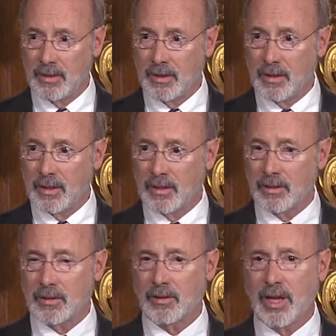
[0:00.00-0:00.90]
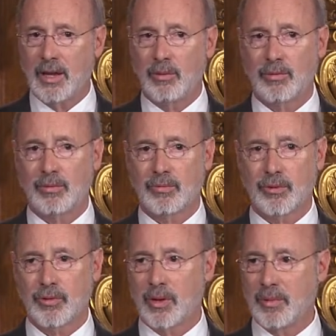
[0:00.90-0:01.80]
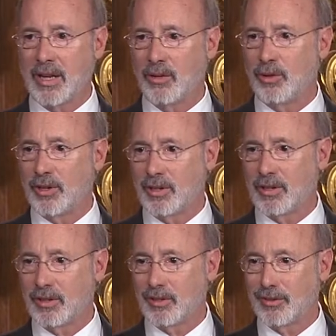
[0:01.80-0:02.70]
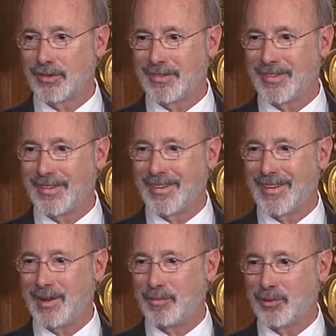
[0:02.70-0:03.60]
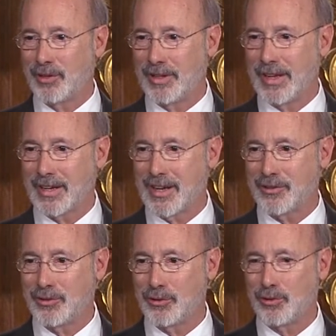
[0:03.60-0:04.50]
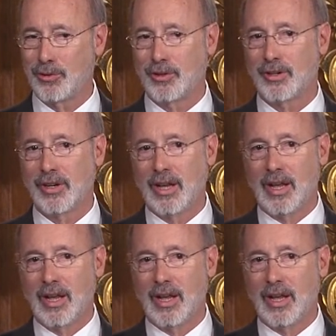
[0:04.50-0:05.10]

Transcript: thought process on Okay, first of all, I'm not a lawyer, uh, and I'm certainly not a constitutional lawyer.